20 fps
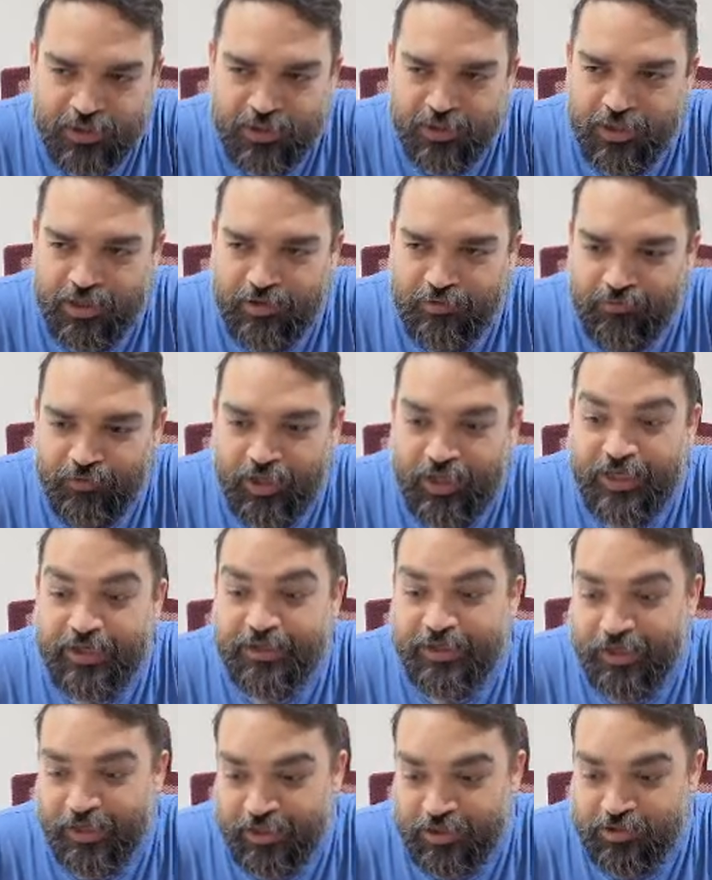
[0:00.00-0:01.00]
while it
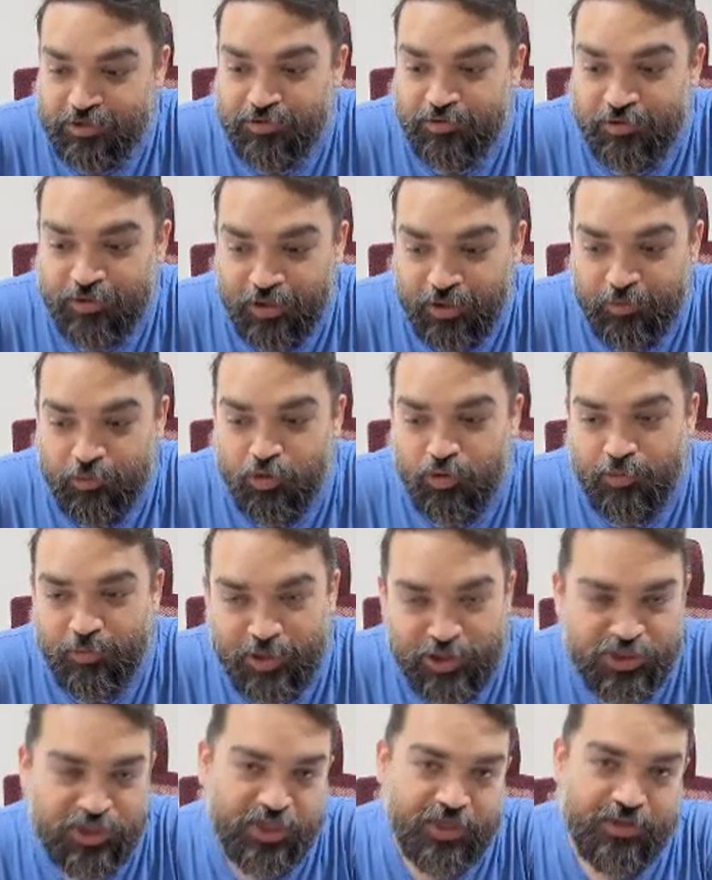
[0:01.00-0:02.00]
connects to the remote
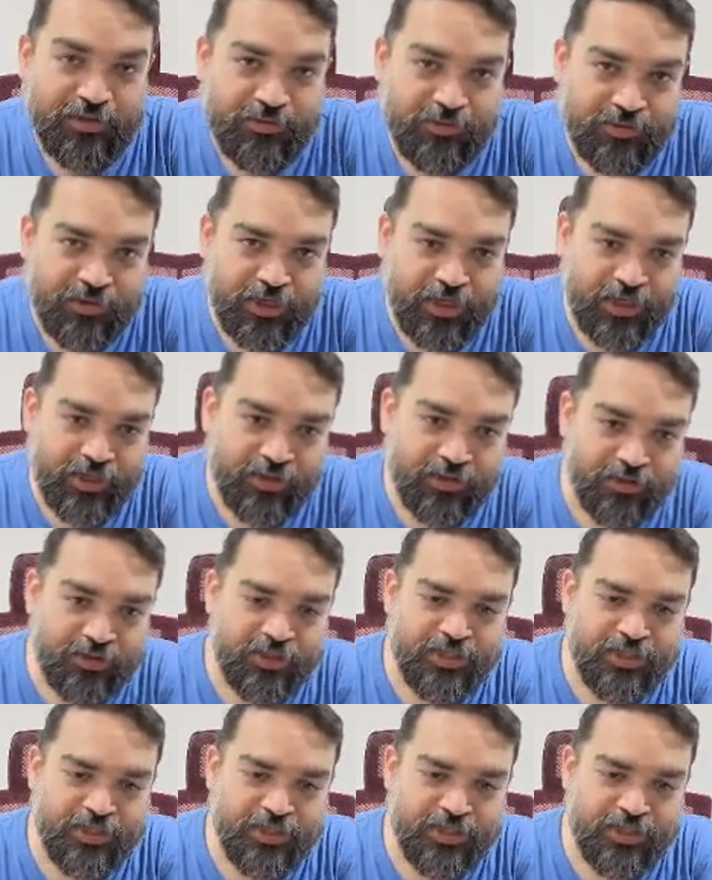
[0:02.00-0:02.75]
machine, right? This